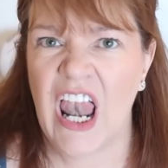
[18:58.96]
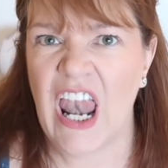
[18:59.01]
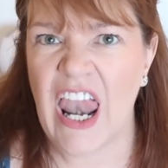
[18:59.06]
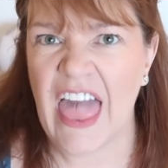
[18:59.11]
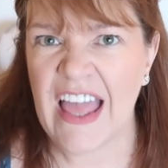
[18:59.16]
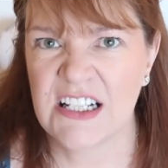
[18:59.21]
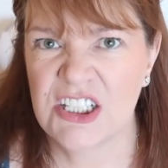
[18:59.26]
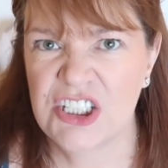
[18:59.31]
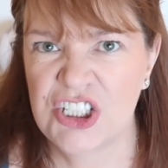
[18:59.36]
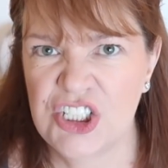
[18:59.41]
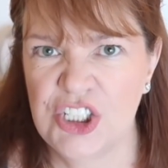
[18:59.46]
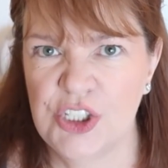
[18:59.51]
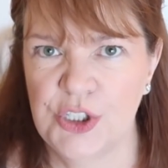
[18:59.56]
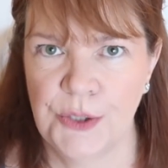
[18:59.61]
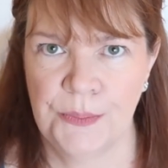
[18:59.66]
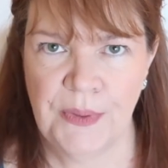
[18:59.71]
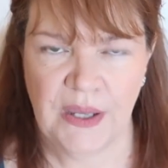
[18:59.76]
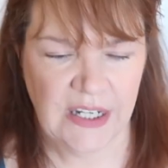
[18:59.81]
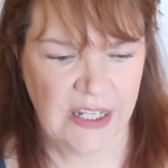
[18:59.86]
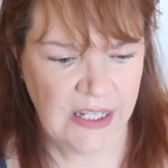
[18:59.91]
Let's do
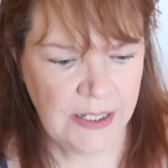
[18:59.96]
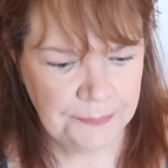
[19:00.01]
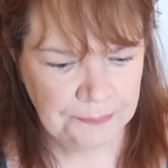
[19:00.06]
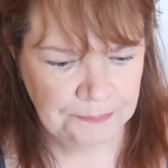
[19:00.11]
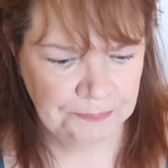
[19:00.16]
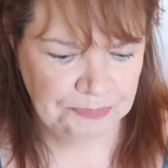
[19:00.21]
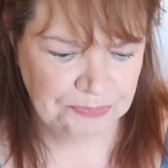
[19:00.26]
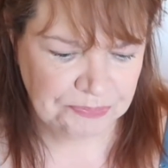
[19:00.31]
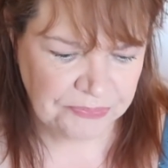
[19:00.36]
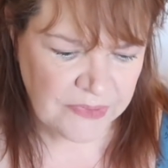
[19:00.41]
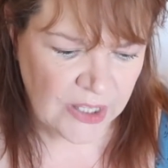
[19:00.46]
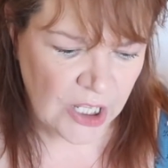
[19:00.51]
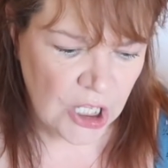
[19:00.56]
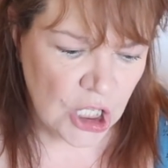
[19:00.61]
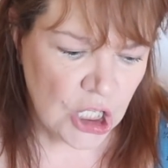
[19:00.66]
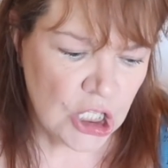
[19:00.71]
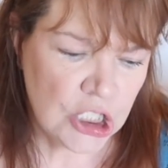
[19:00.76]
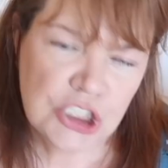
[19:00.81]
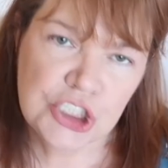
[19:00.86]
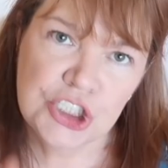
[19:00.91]
the money.
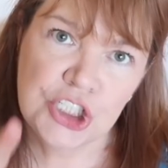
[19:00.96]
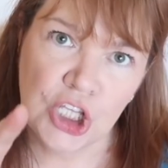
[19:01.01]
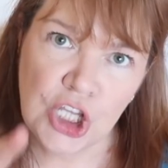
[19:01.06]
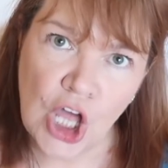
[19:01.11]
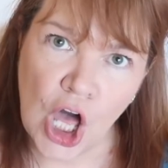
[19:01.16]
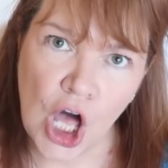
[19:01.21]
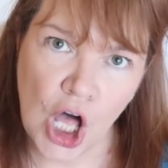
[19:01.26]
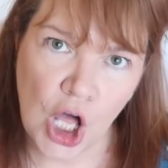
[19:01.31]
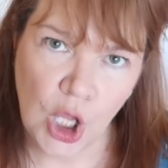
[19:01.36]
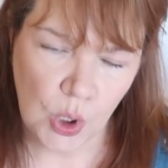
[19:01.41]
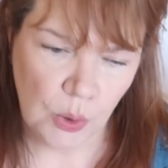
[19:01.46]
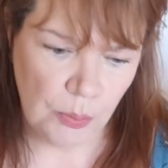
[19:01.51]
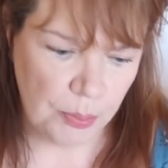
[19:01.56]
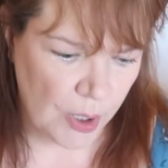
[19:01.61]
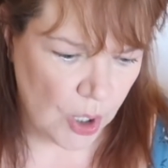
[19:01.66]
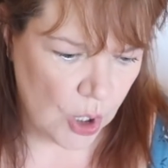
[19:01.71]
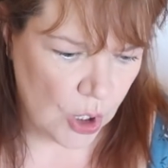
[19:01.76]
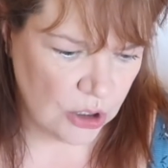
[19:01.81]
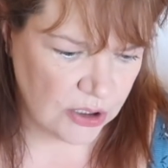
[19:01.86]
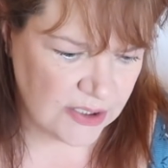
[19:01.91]
So the whole
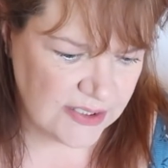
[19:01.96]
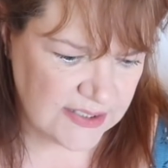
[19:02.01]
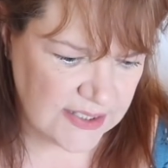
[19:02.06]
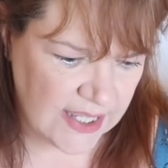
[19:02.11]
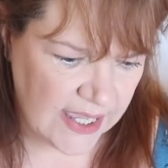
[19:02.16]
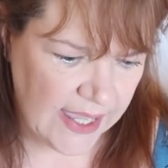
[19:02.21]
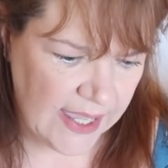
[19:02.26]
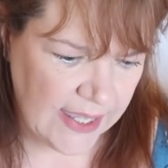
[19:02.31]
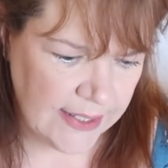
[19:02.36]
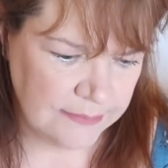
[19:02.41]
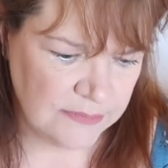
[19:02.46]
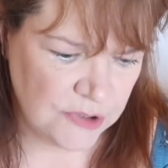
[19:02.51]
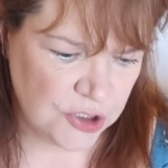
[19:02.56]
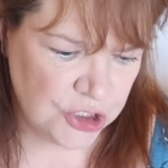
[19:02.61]
box came